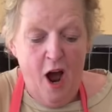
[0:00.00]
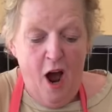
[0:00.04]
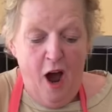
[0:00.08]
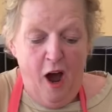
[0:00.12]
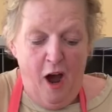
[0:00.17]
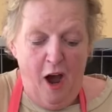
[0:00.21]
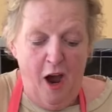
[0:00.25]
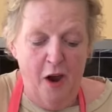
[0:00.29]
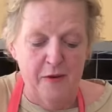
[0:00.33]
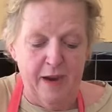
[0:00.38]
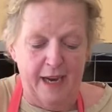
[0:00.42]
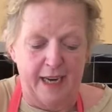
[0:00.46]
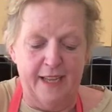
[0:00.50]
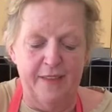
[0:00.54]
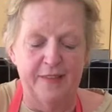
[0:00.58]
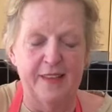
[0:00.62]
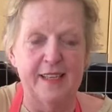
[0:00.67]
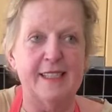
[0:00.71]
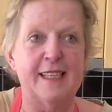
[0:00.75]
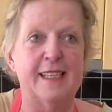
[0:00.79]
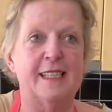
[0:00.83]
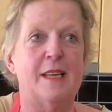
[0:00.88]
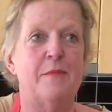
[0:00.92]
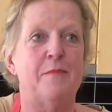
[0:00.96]
I reckon
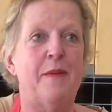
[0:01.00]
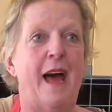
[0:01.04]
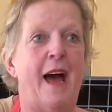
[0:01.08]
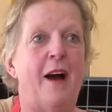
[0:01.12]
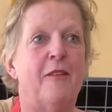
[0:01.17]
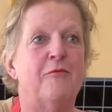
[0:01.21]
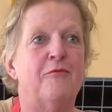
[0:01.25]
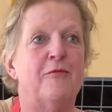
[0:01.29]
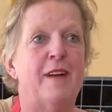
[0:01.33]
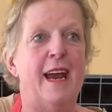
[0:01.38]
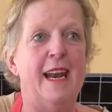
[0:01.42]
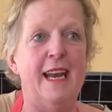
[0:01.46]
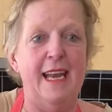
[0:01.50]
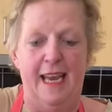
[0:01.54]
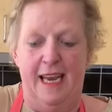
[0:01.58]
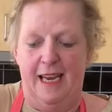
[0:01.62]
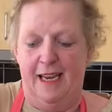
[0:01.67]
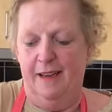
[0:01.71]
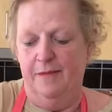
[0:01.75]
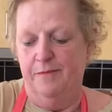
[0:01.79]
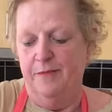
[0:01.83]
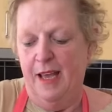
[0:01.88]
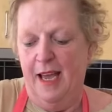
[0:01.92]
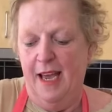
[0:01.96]
this is about ready.
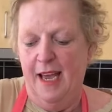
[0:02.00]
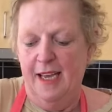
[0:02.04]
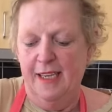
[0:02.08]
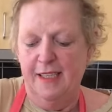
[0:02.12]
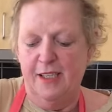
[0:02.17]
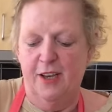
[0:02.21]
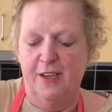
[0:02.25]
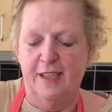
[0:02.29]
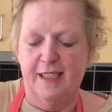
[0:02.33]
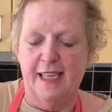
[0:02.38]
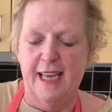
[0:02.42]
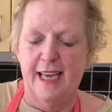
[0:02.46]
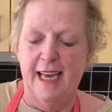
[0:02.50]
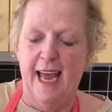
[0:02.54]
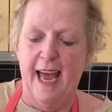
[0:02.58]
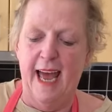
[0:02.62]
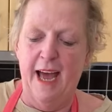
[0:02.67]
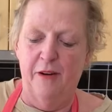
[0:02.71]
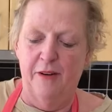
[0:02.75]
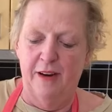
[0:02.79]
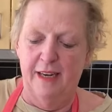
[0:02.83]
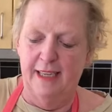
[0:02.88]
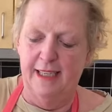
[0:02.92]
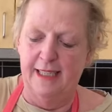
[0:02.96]
So see
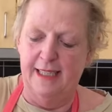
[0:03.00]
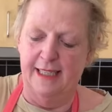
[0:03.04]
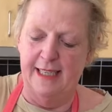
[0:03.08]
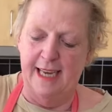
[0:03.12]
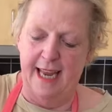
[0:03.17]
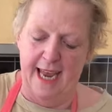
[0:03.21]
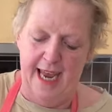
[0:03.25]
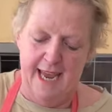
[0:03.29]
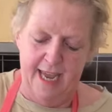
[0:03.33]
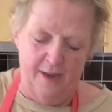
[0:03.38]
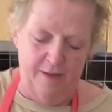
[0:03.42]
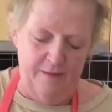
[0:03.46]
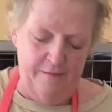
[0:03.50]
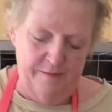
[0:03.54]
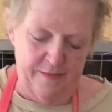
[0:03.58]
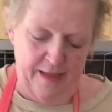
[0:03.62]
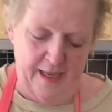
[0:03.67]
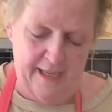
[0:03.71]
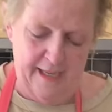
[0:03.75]
how it is now?